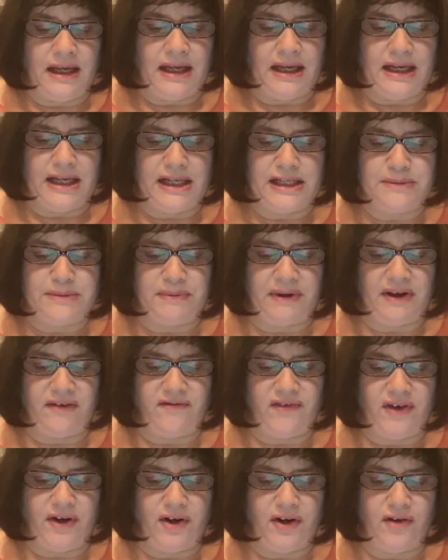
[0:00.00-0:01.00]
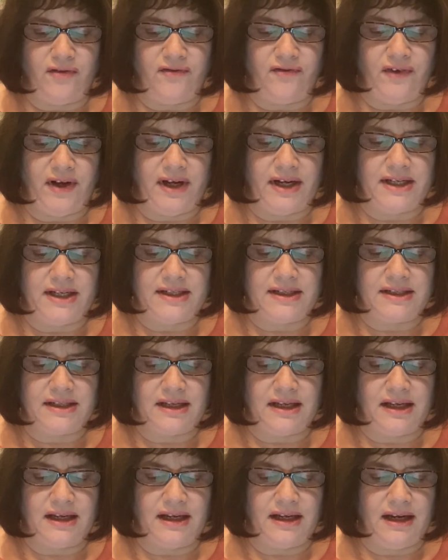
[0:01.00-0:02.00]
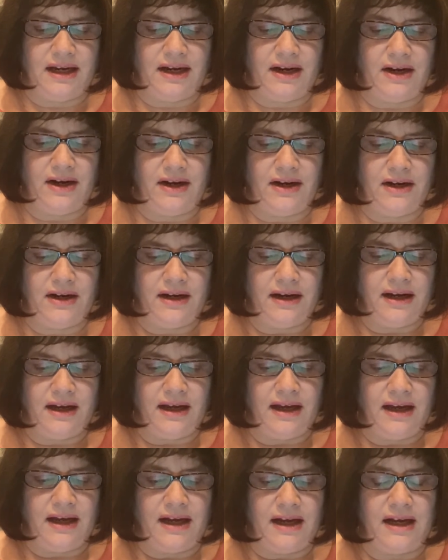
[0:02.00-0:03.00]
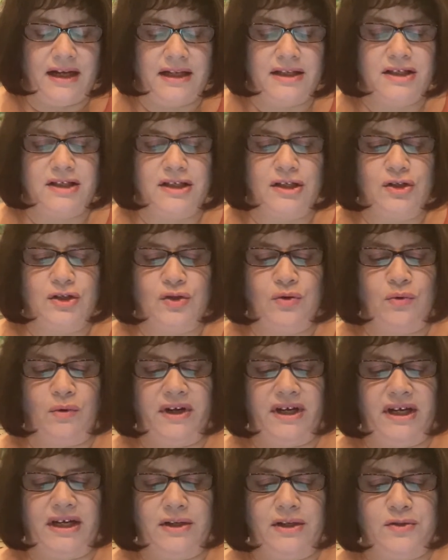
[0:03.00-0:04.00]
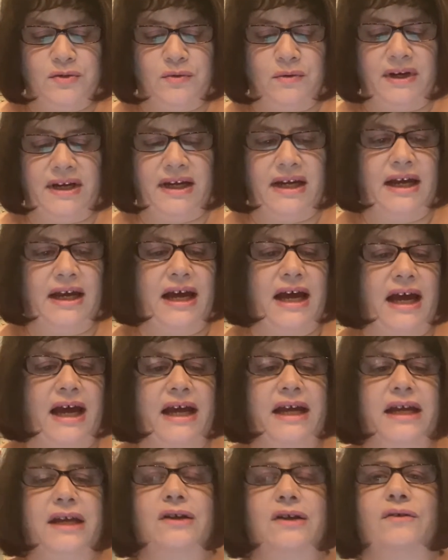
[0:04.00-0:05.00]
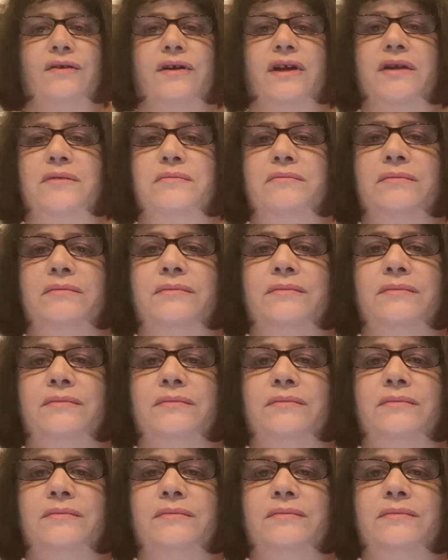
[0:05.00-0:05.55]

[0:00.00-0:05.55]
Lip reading: It's by Verify Skincare. It's the 2020 Eye Cream.